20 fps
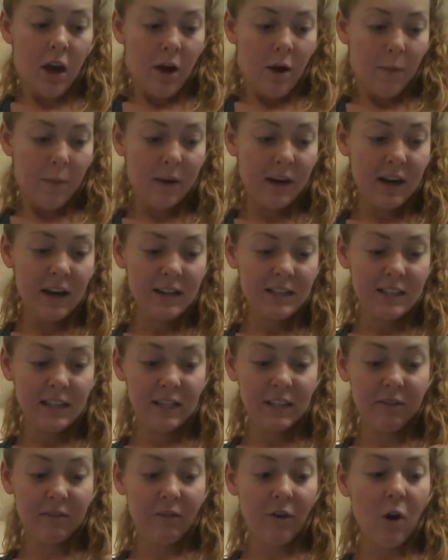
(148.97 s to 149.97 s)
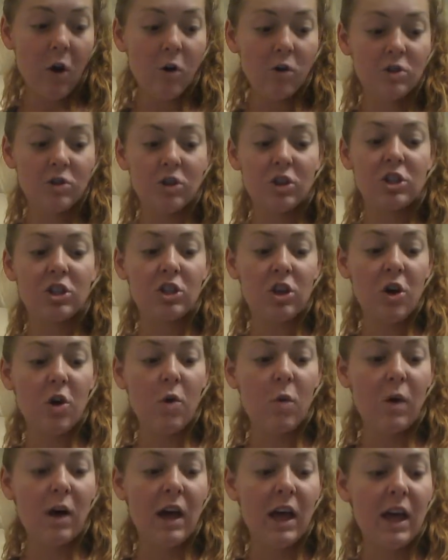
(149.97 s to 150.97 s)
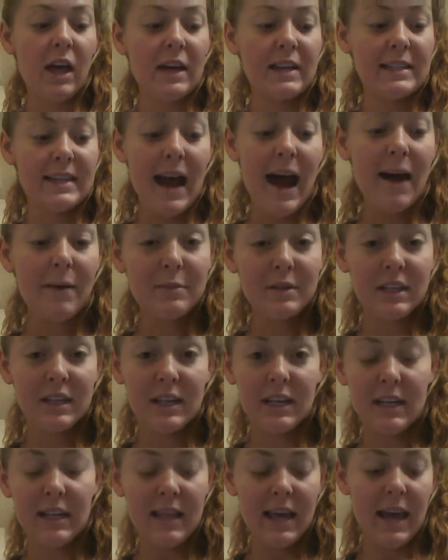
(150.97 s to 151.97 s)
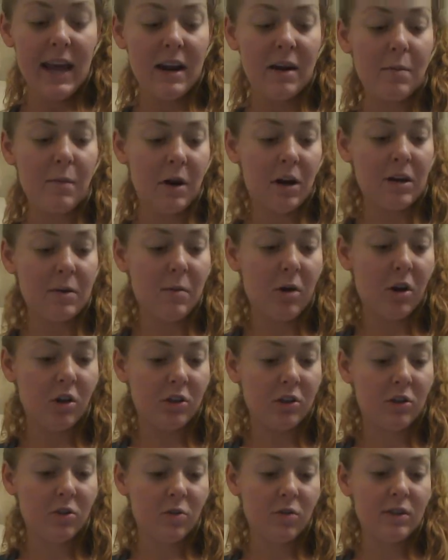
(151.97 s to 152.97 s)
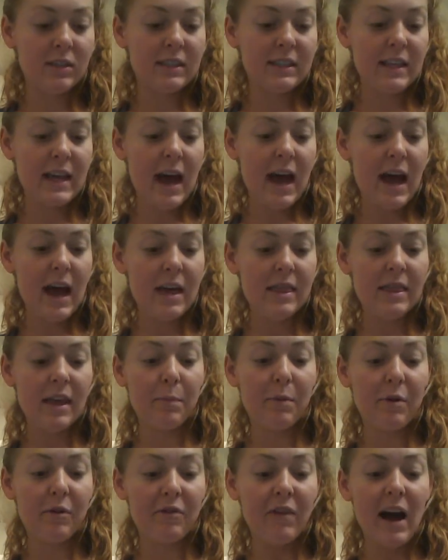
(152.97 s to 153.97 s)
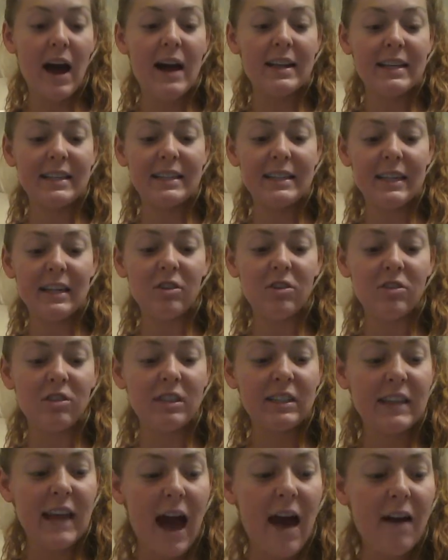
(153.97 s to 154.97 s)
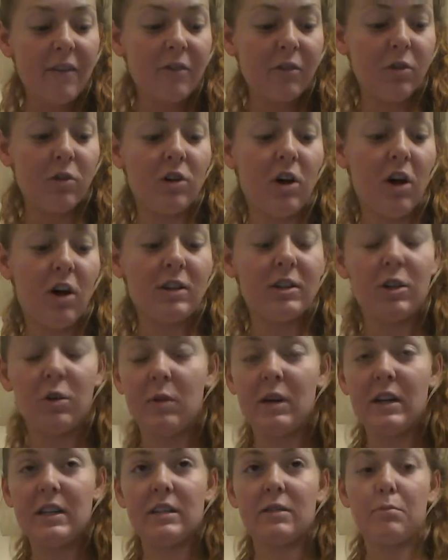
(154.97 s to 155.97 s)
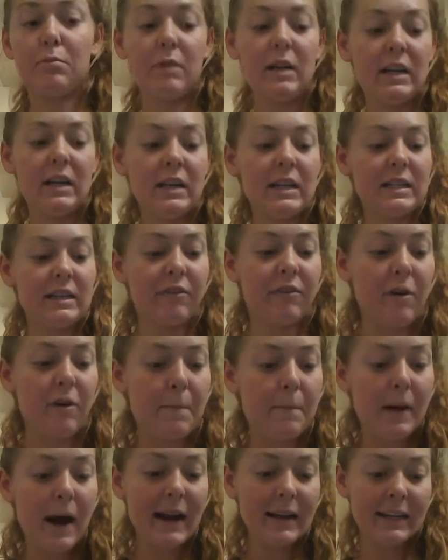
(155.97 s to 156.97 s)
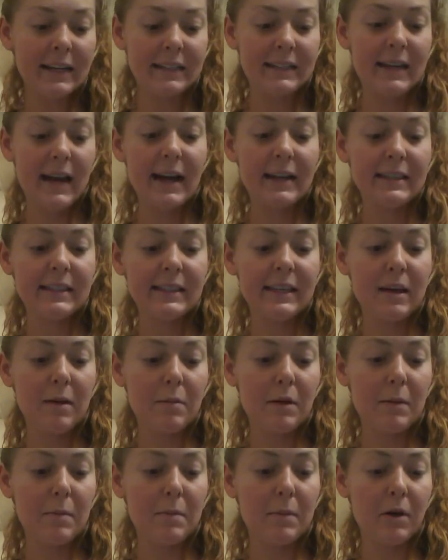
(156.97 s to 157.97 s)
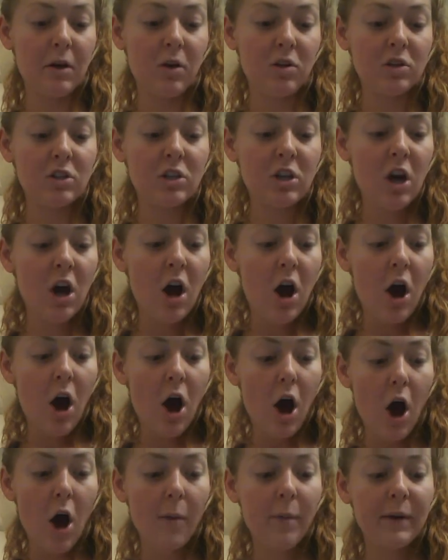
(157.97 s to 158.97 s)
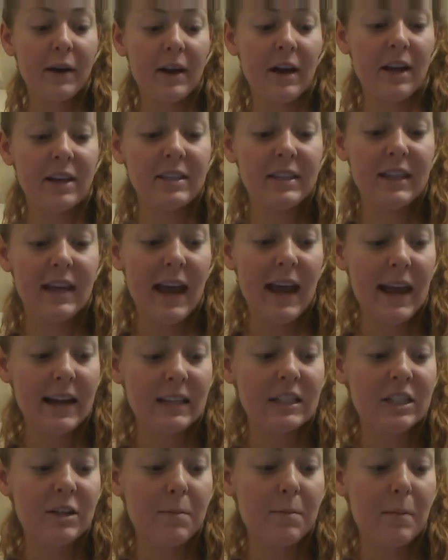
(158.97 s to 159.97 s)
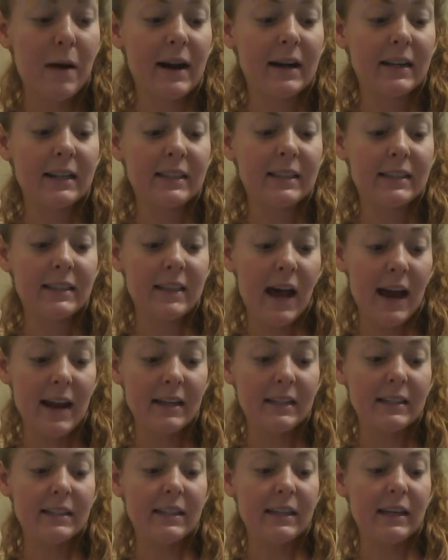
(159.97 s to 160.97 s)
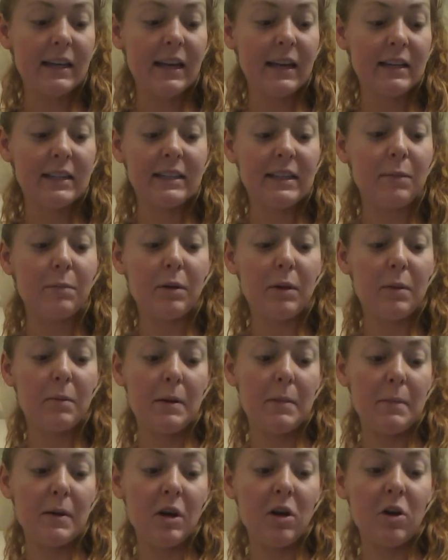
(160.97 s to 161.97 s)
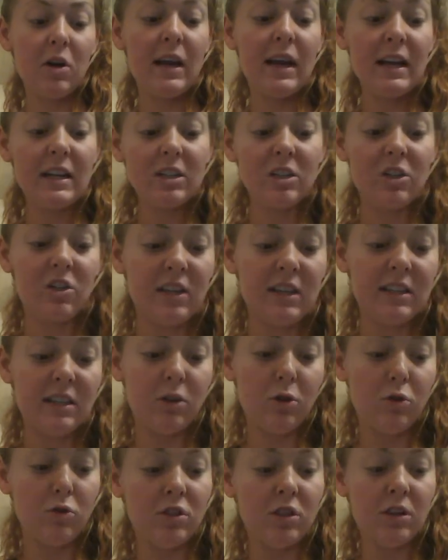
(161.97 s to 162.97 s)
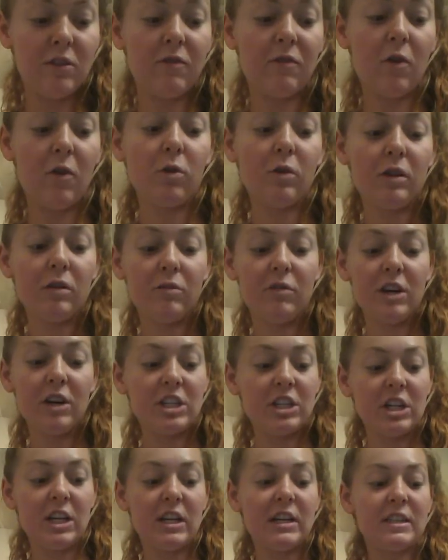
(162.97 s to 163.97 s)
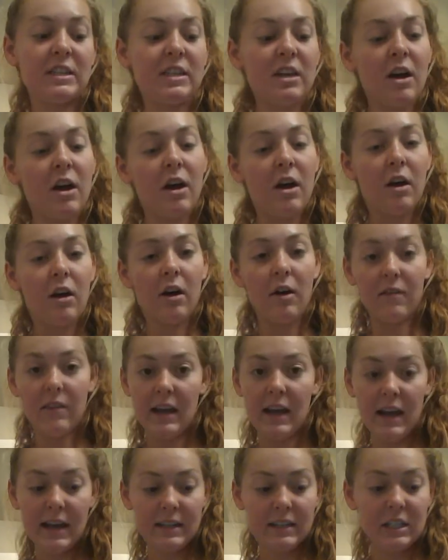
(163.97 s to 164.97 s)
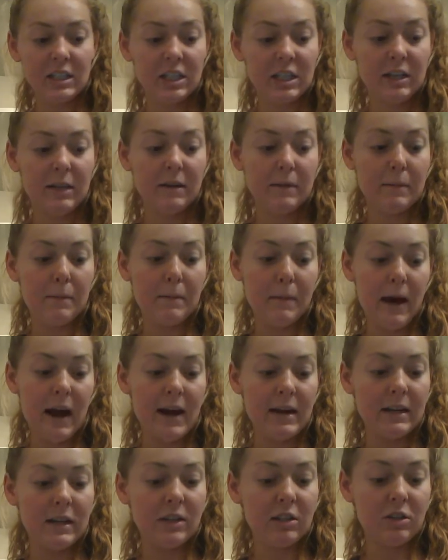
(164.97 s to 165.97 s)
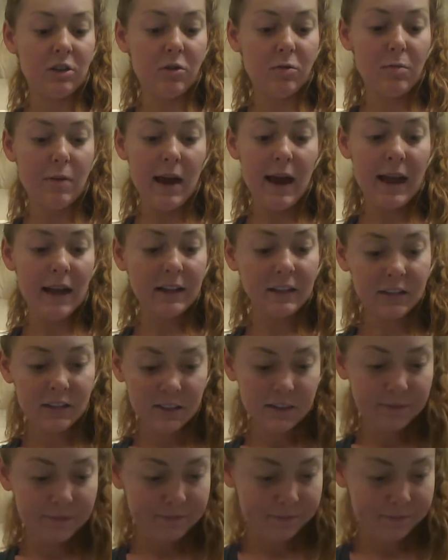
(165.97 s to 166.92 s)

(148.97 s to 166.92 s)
because these folds are so well adapted in the antibody molecules that they provide a single scaffold onto which many different binding sites can be built, all because the antigen binding sites can simply be built into these loosely folded regions of the antigen binding domains.